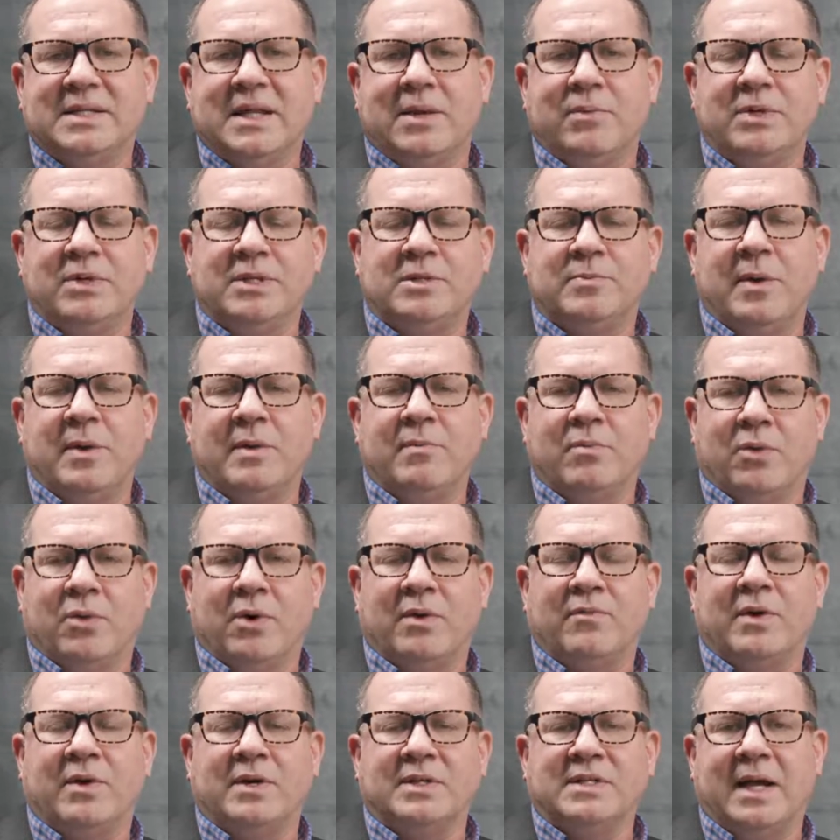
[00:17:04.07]
we spend more
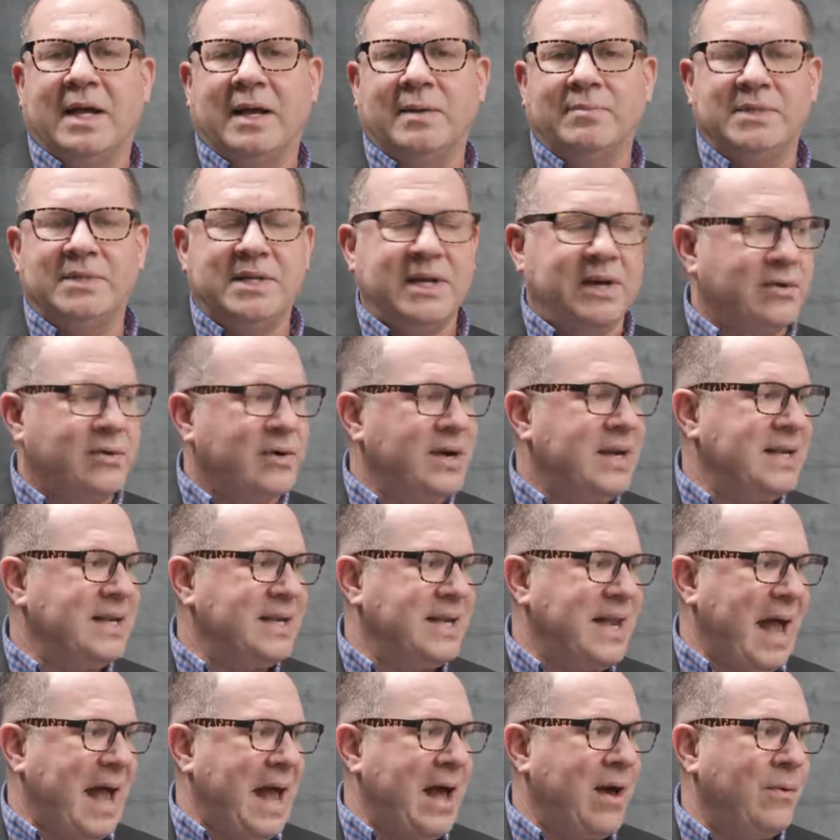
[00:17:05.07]
of our time tearing
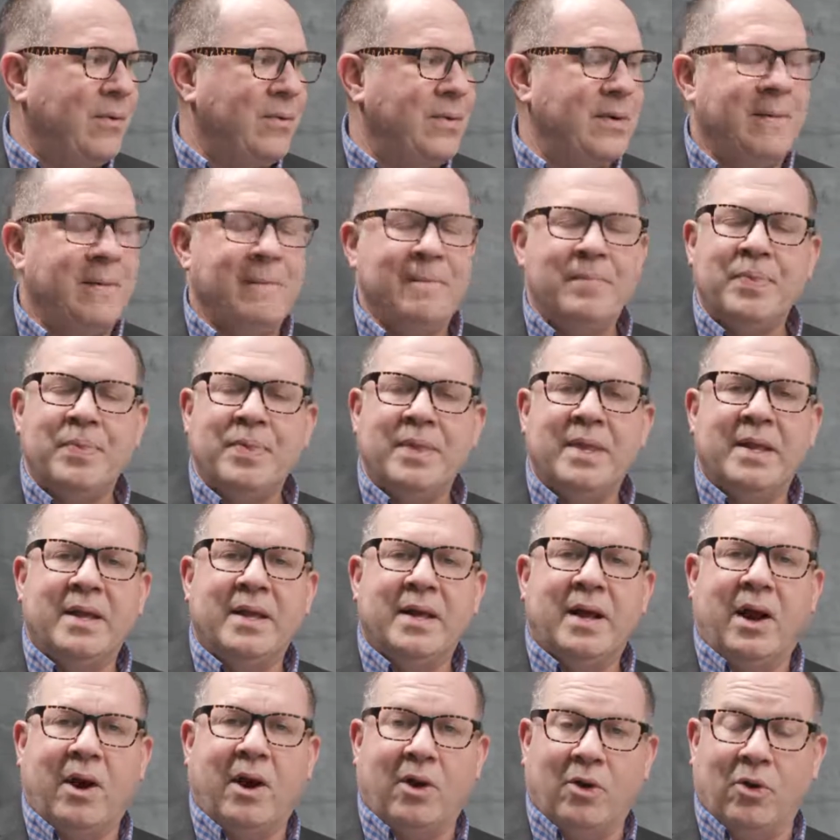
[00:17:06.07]
down
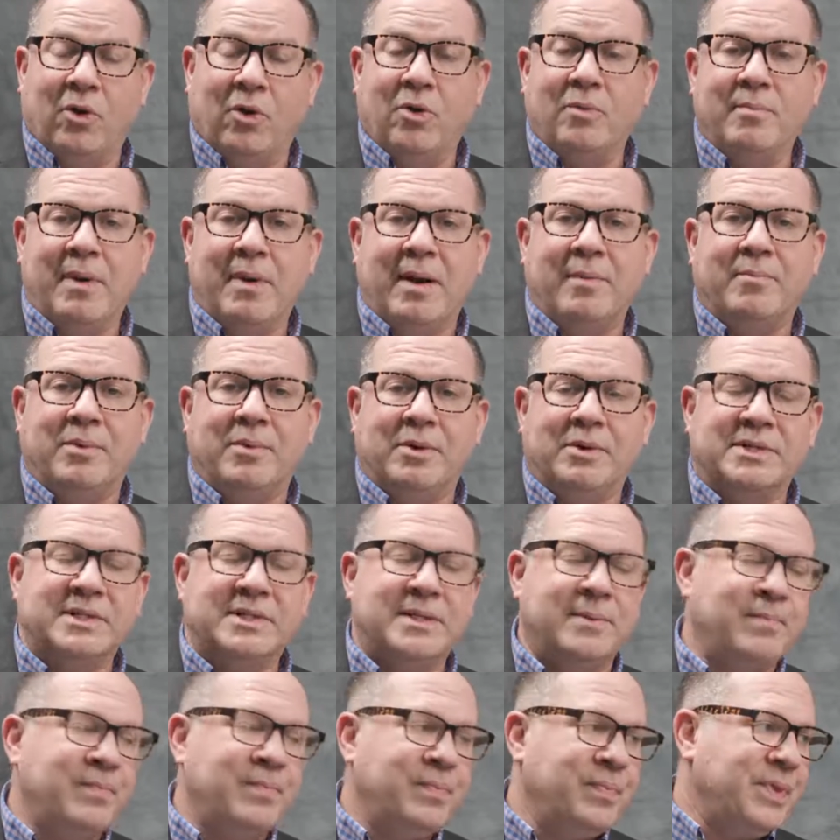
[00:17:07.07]
our own
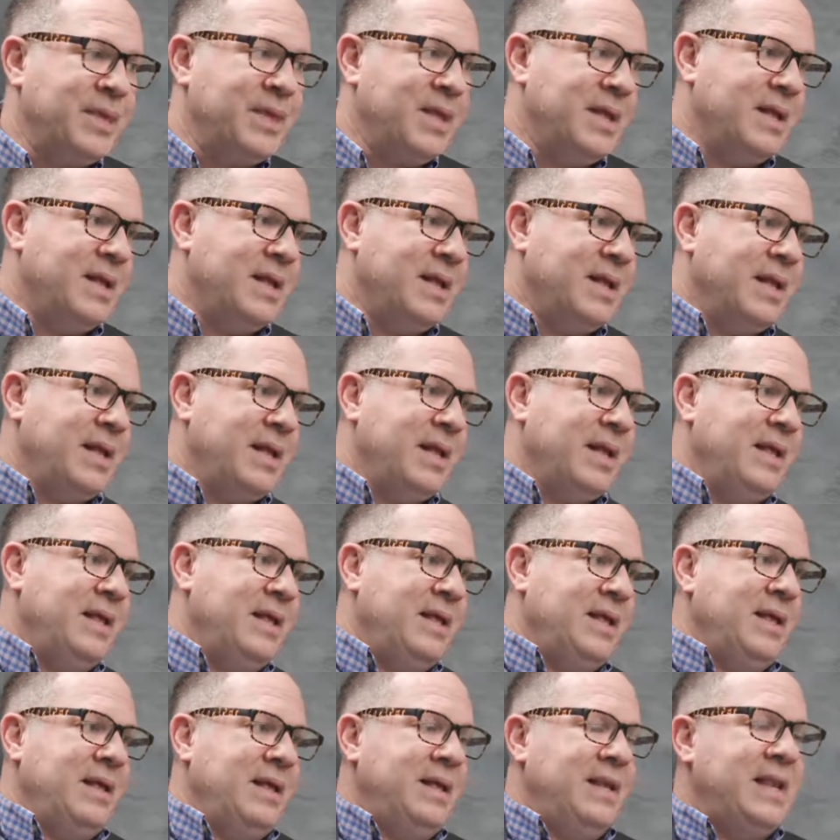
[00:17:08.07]
members.
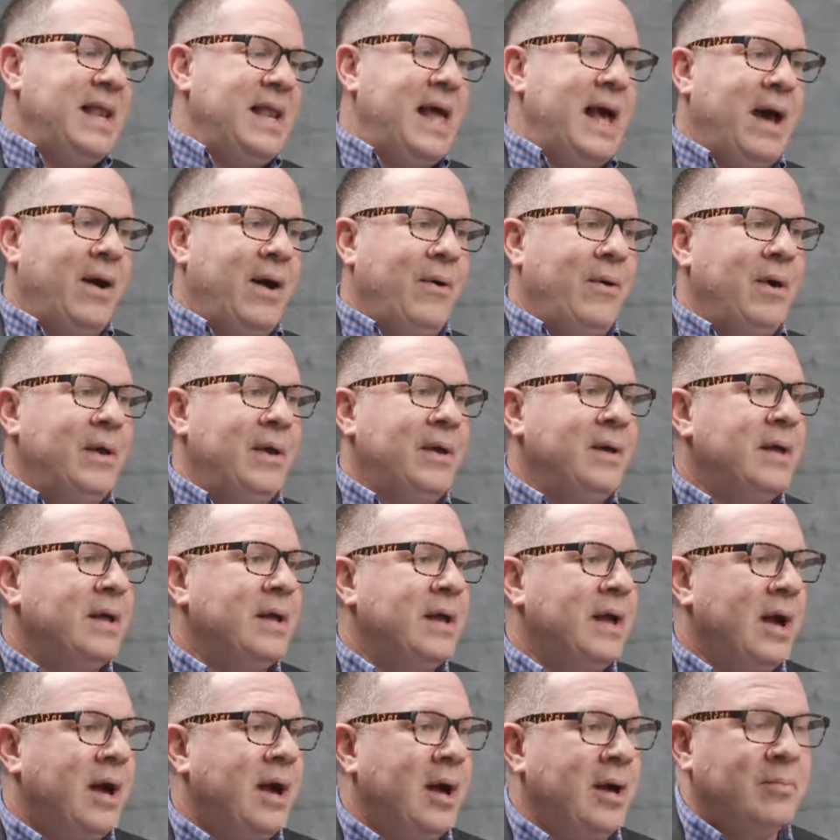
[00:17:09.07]
Now,
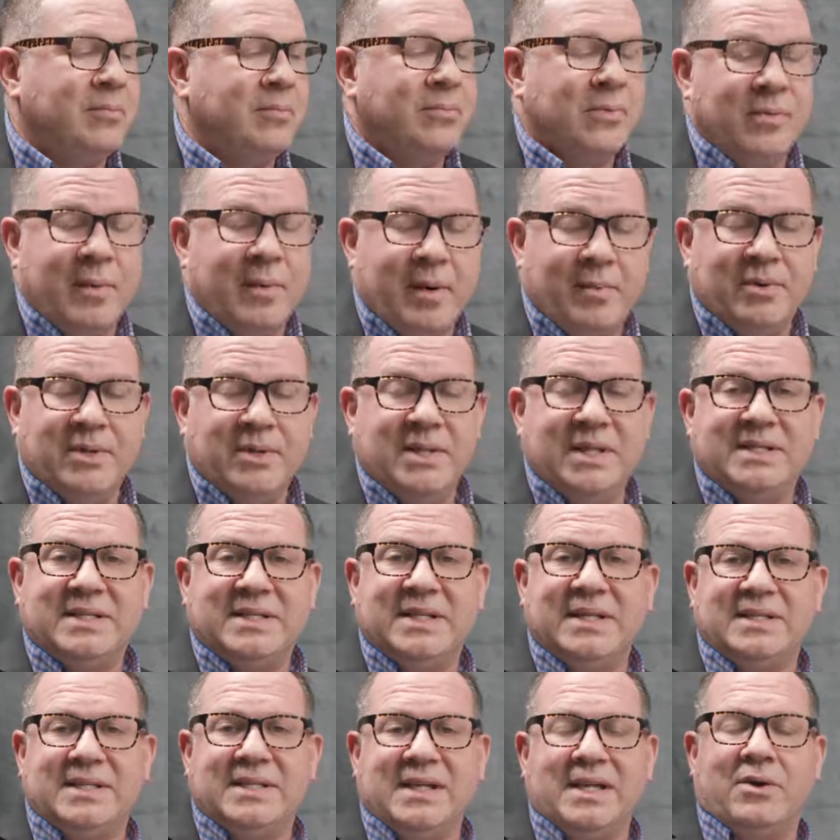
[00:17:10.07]
remember, this
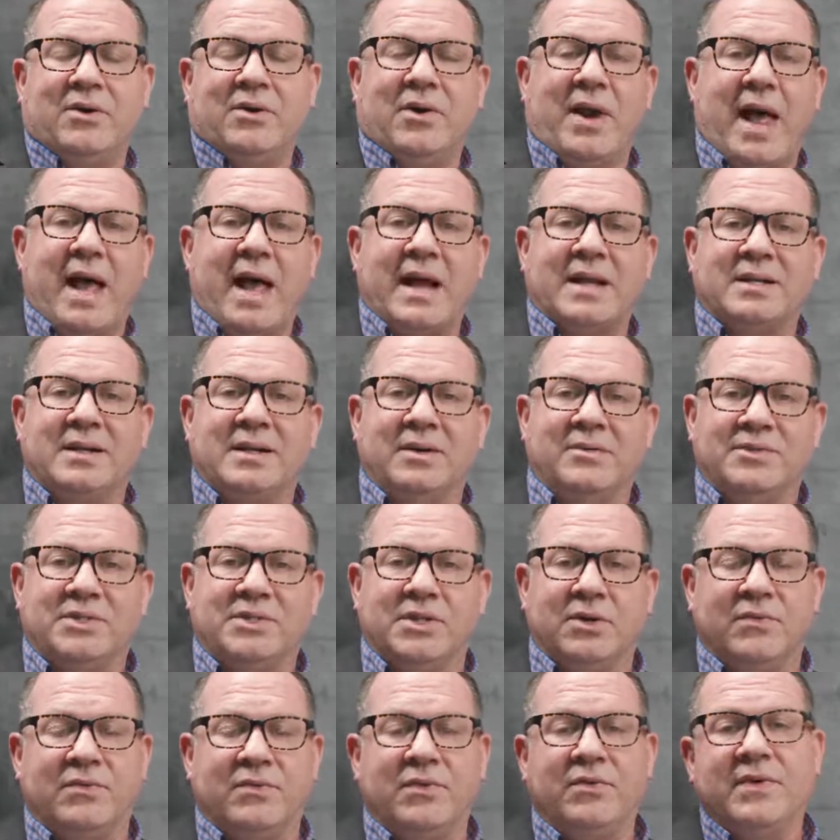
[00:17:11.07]
is interactive. So
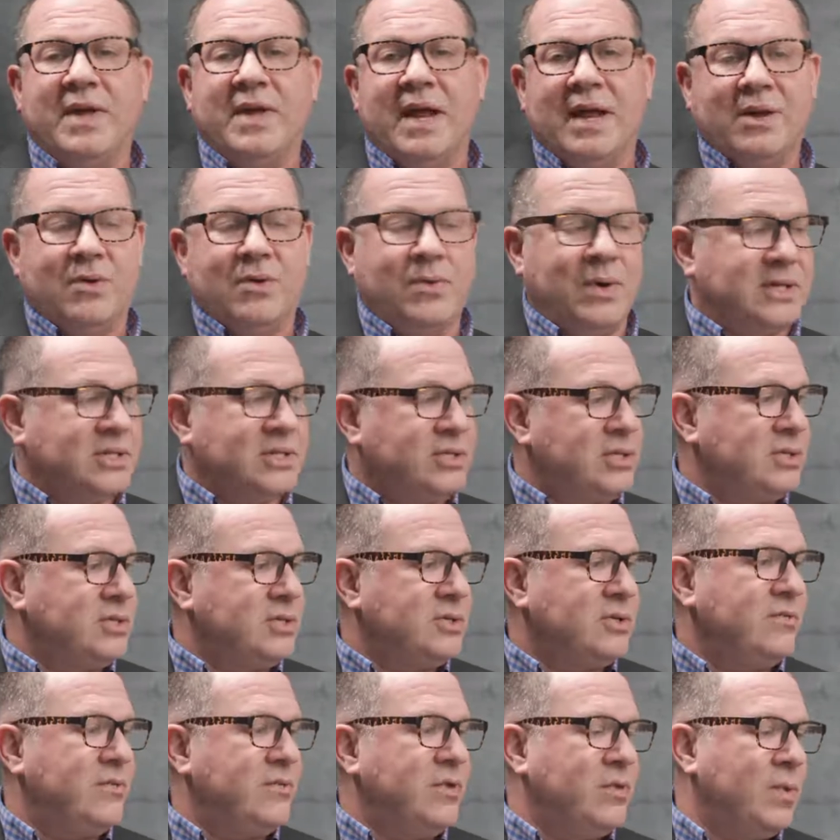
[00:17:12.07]
if you've got any questions or
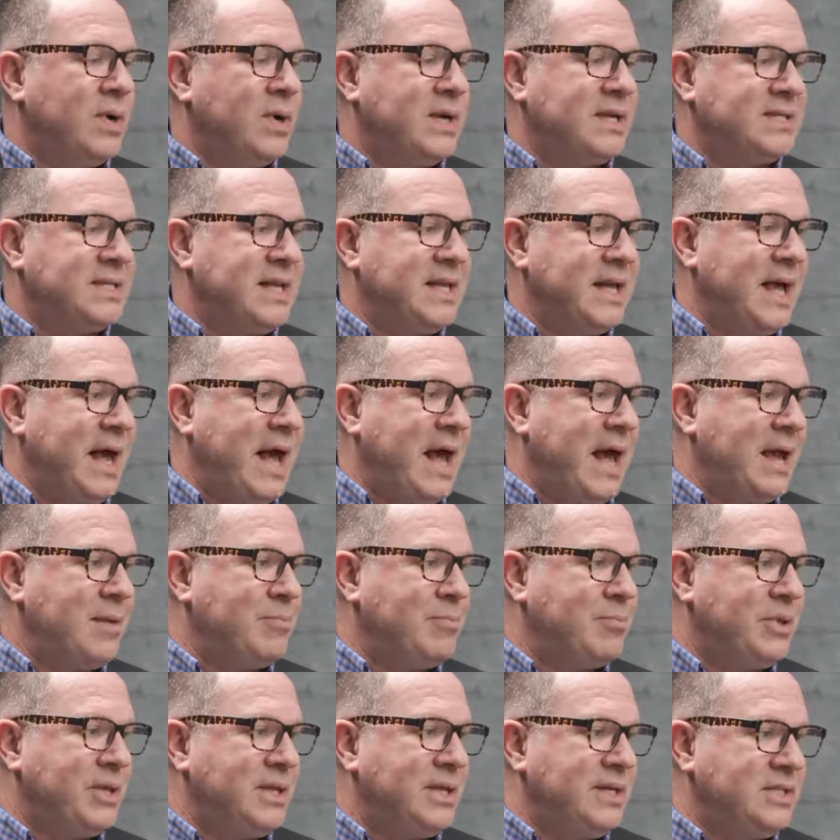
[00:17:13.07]
if you want to say hi,
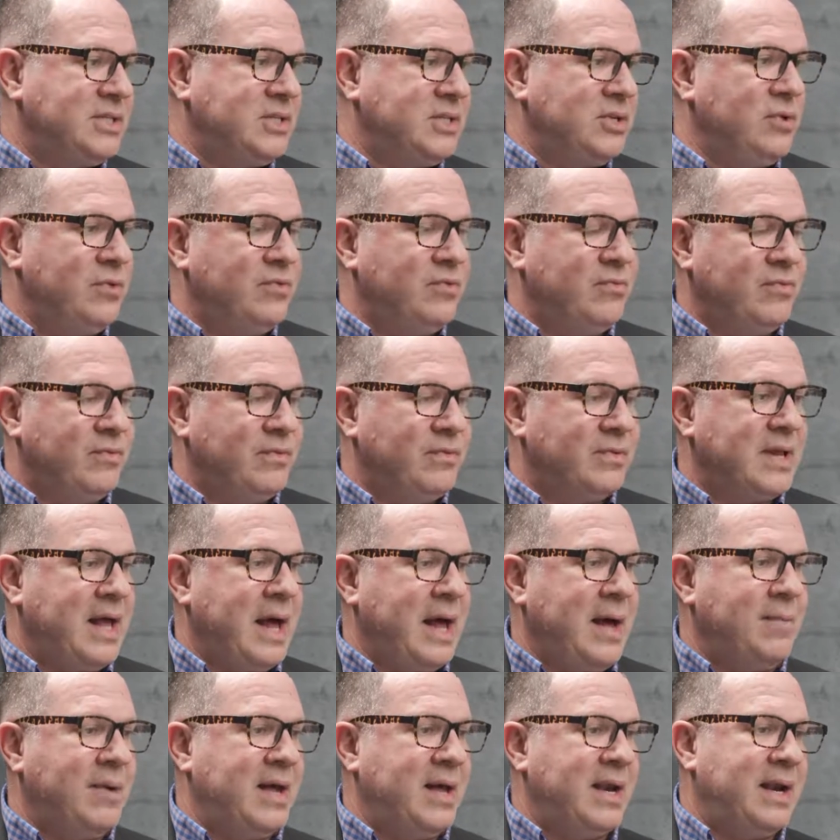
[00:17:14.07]
please do
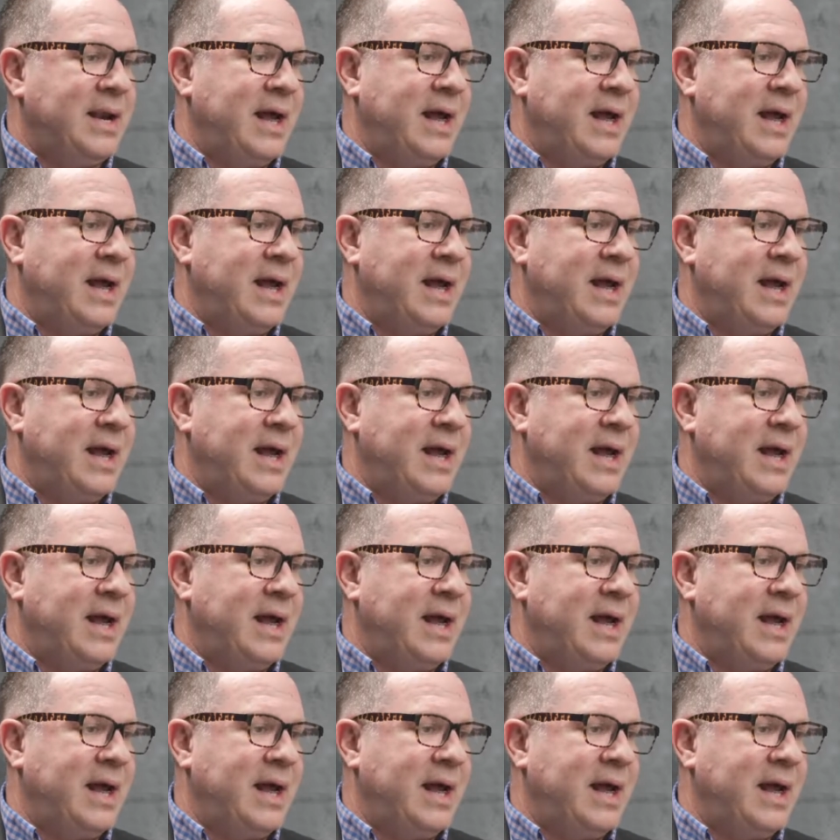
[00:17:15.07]
comment